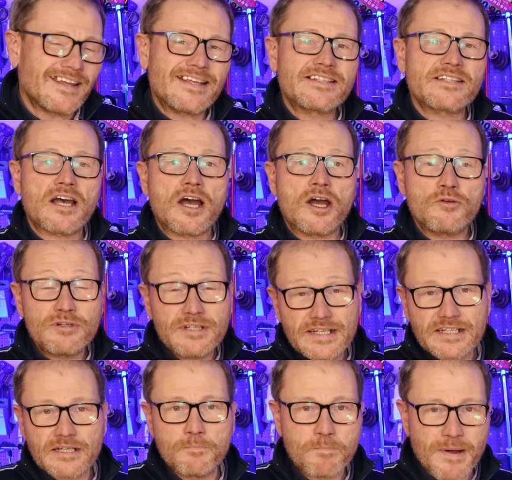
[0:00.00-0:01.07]
it's
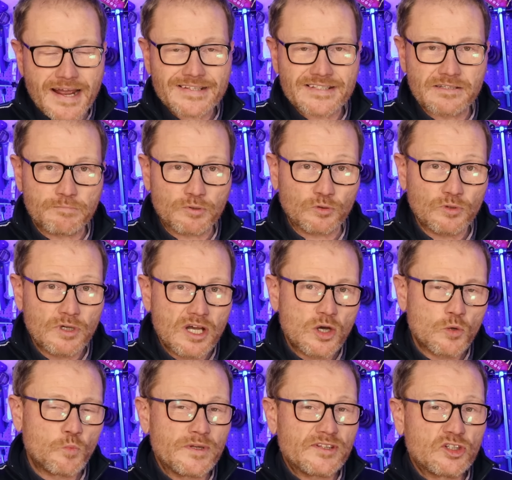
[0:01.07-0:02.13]
only compatible
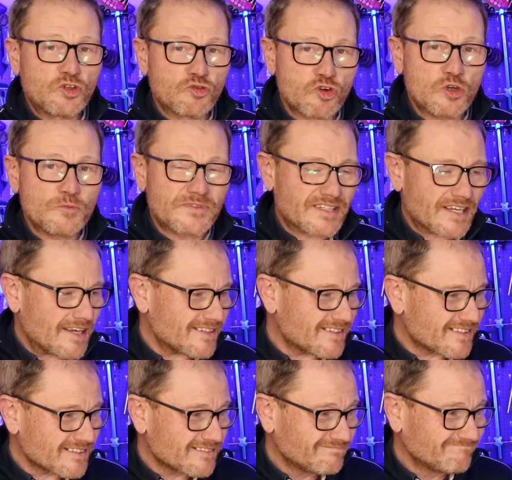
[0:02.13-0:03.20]
with group
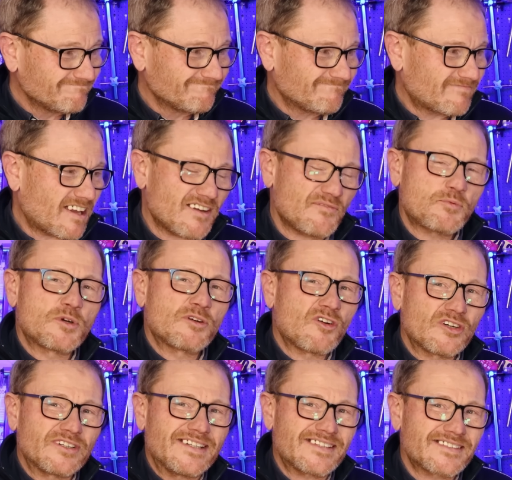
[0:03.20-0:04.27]
sets that, if we're
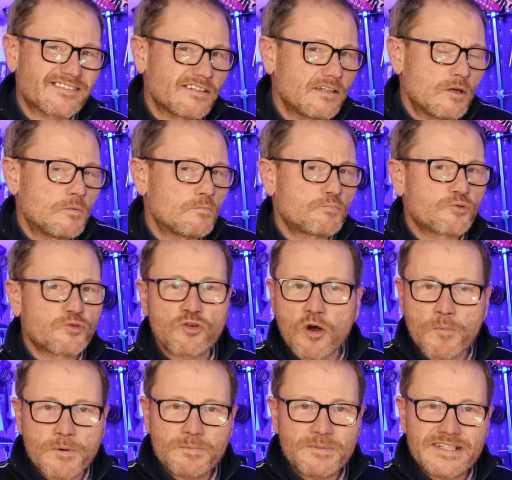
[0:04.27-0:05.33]
honest,
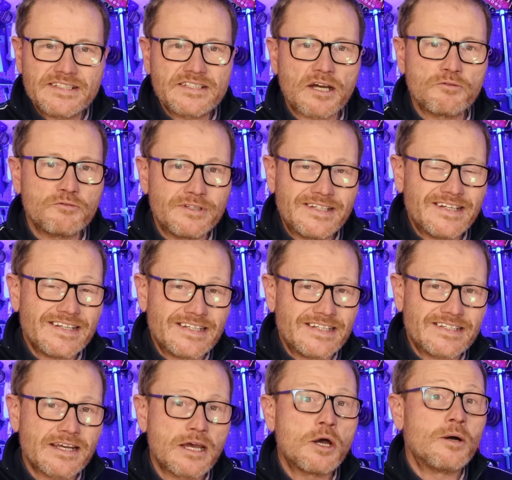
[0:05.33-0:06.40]
probably don't
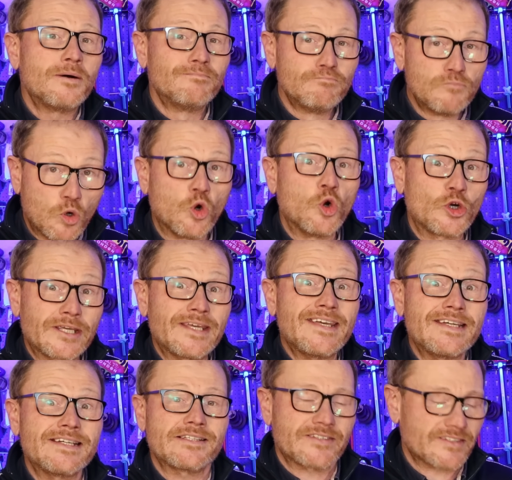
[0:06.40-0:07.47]
need more
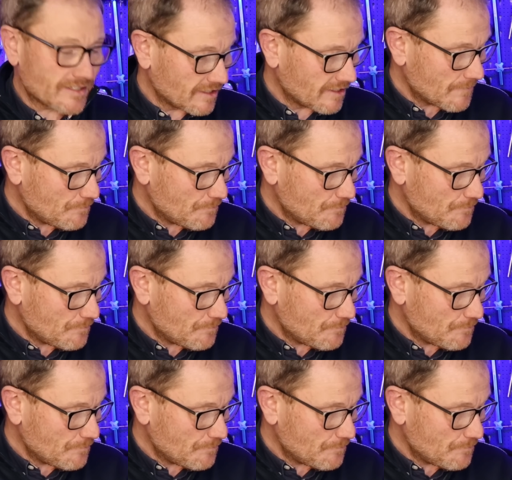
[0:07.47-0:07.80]
gears.